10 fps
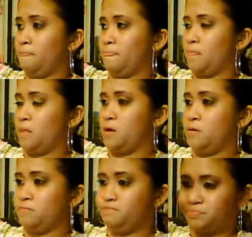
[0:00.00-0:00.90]

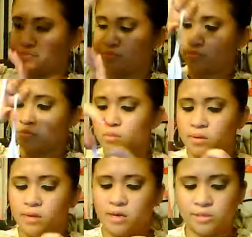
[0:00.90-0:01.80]
Um,
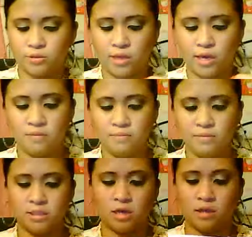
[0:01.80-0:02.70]
yeah, so they come
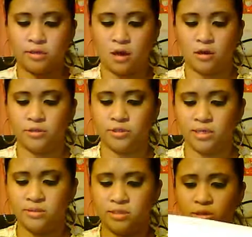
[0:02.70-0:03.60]
in solid colors,
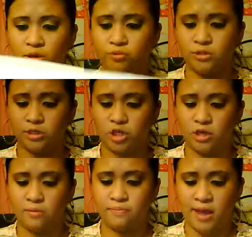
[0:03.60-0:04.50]
and these are really
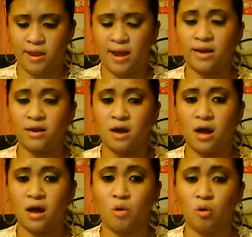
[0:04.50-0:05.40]
cheap. And I
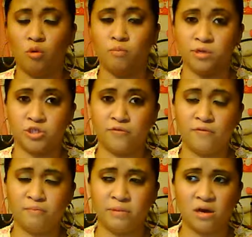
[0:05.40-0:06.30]
got a whole bunch of
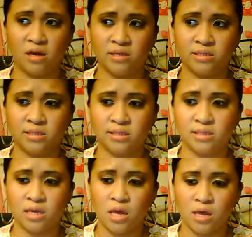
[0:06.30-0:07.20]
them because
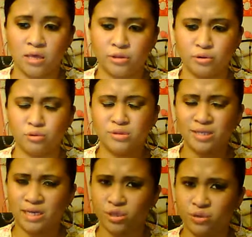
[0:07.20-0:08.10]
they're only
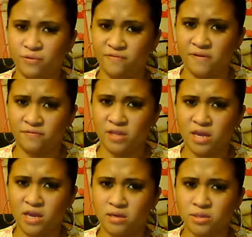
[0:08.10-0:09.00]
like
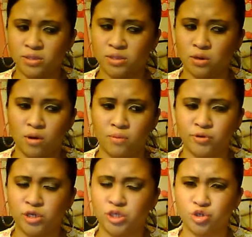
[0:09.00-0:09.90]
250 so I'm pretty
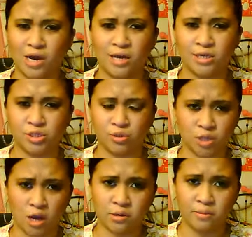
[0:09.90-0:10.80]
sure you guys know what I'm
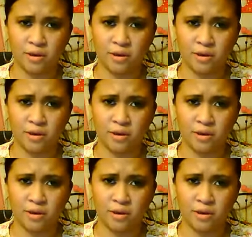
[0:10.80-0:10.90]
talking about.